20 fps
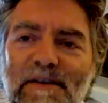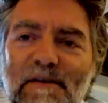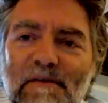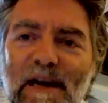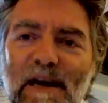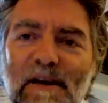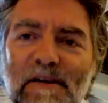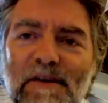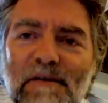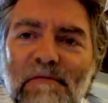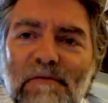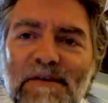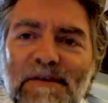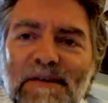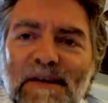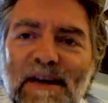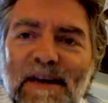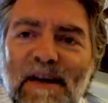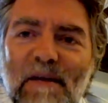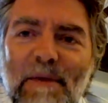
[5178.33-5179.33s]
so Cath, you were
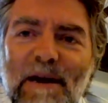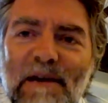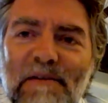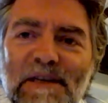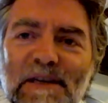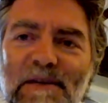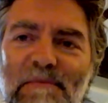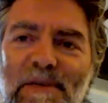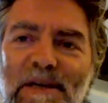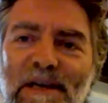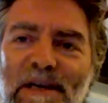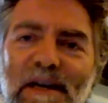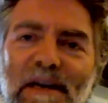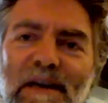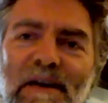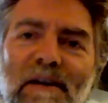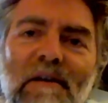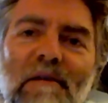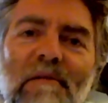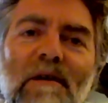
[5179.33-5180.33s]
saying about it
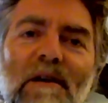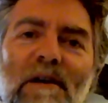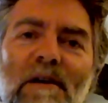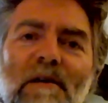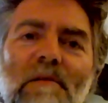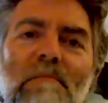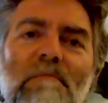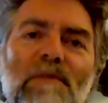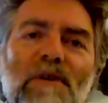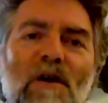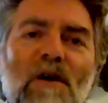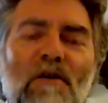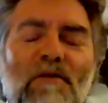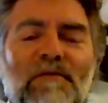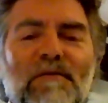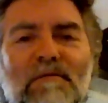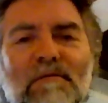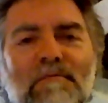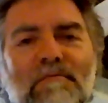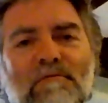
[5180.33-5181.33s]
being
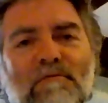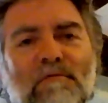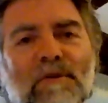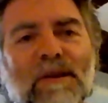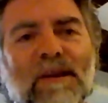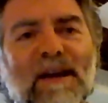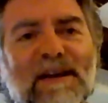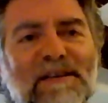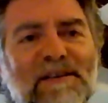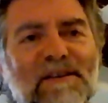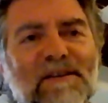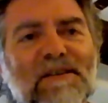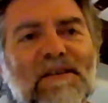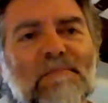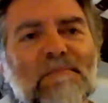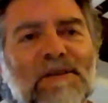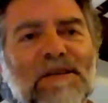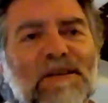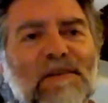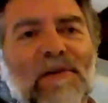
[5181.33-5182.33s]
not related
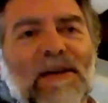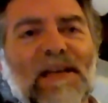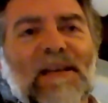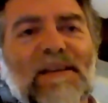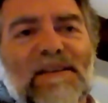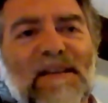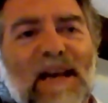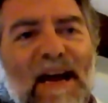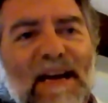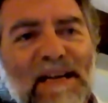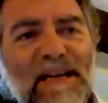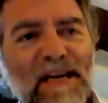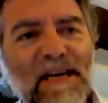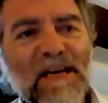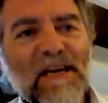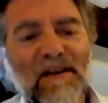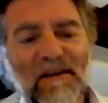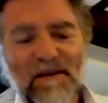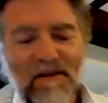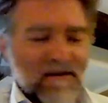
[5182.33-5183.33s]
specifically to
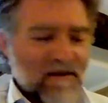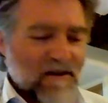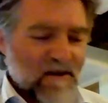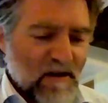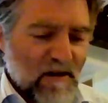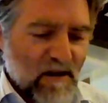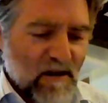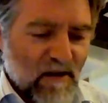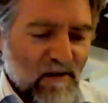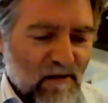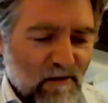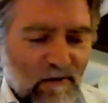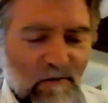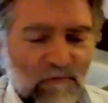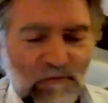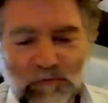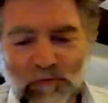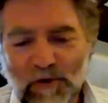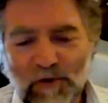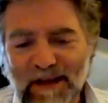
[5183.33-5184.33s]
any
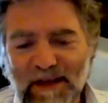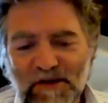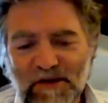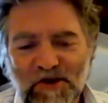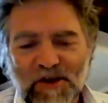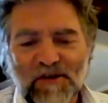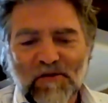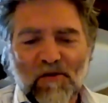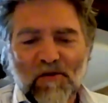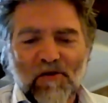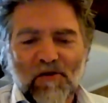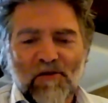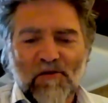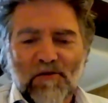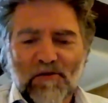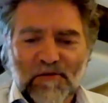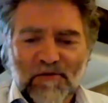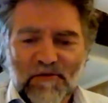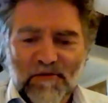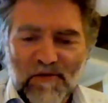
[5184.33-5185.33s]
religion
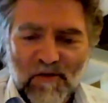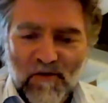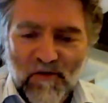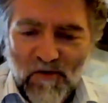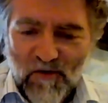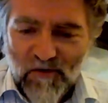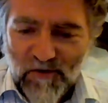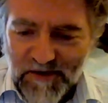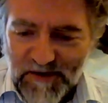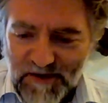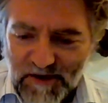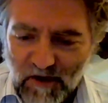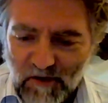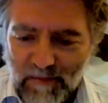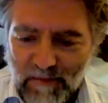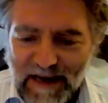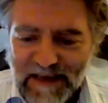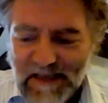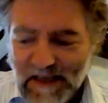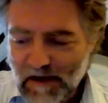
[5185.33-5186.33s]
or
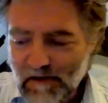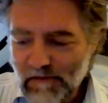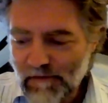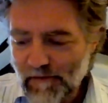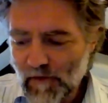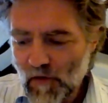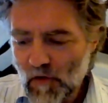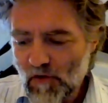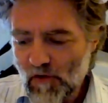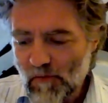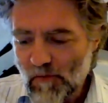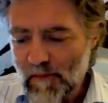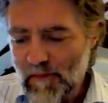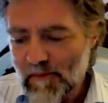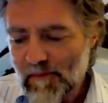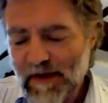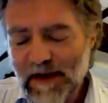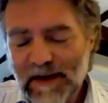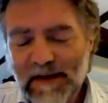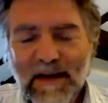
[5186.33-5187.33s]
dogmatic form
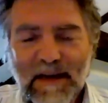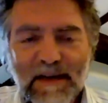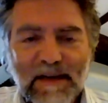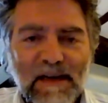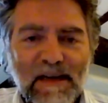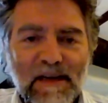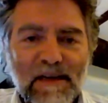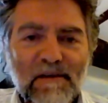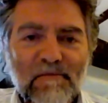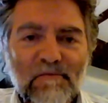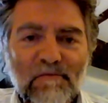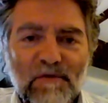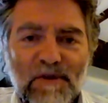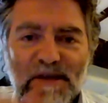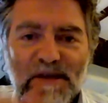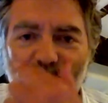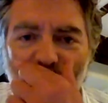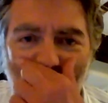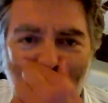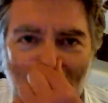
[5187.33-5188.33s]
in any
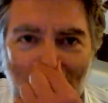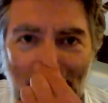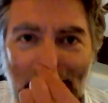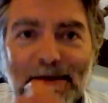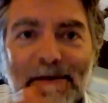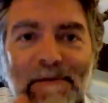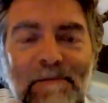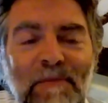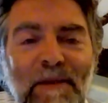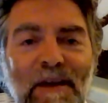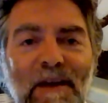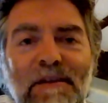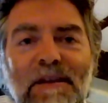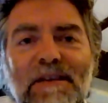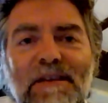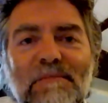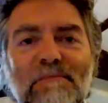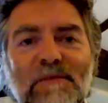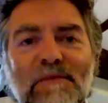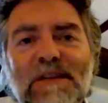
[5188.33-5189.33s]
respect. And
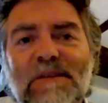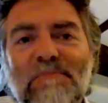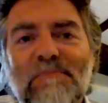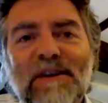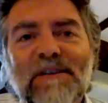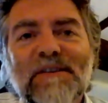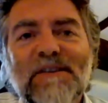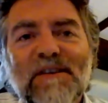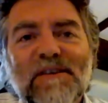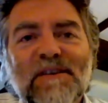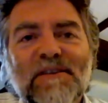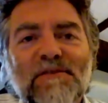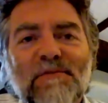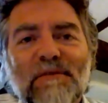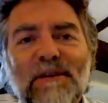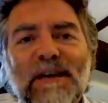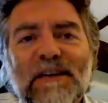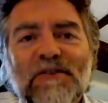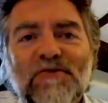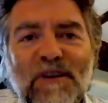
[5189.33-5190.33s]
this brings us on
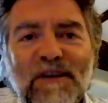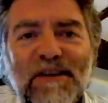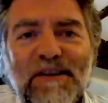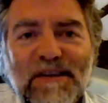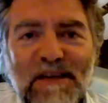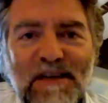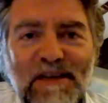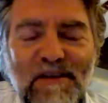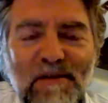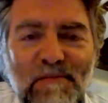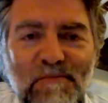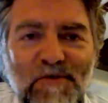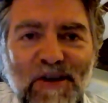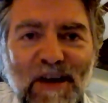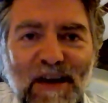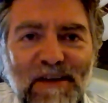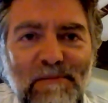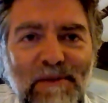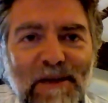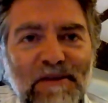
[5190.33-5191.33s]
to an interesting
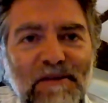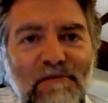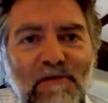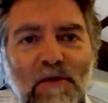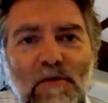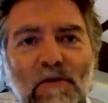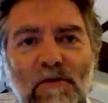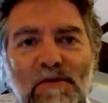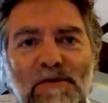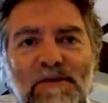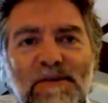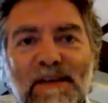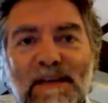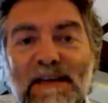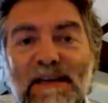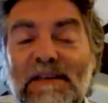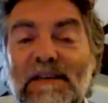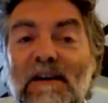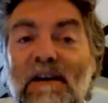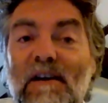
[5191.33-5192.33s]
subject, because of course
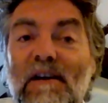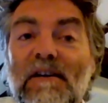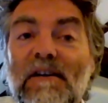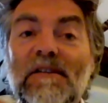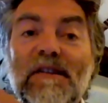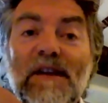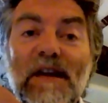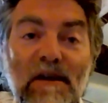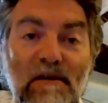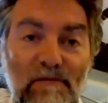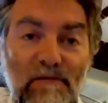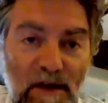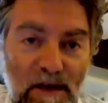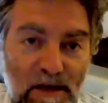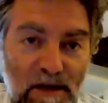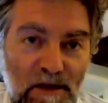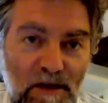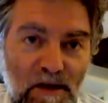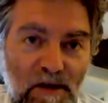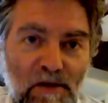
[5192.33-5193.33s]
the entire thing of
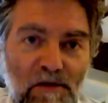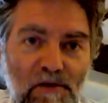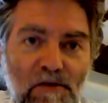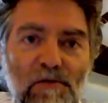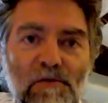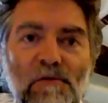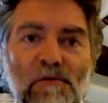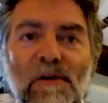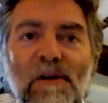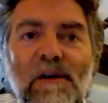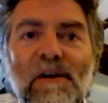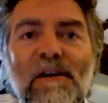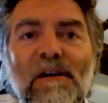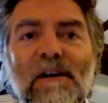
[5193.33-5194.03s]
EQ